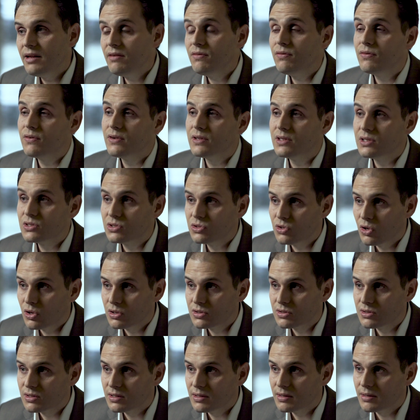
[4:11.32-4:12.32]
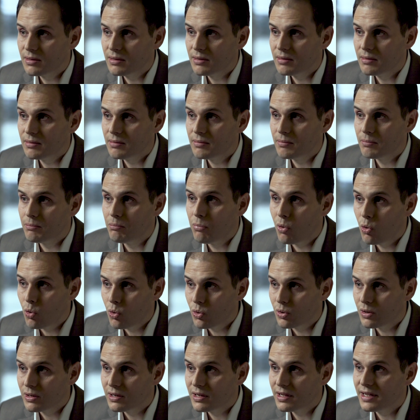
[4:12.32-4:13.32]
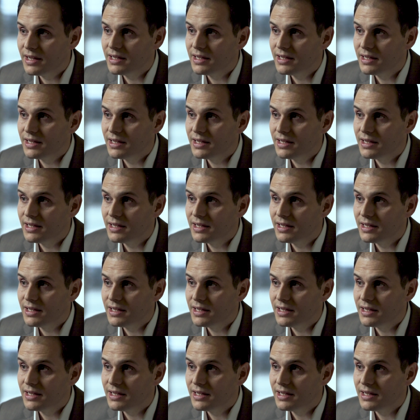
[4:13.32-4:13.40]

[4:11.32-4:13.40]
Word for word: if it is not born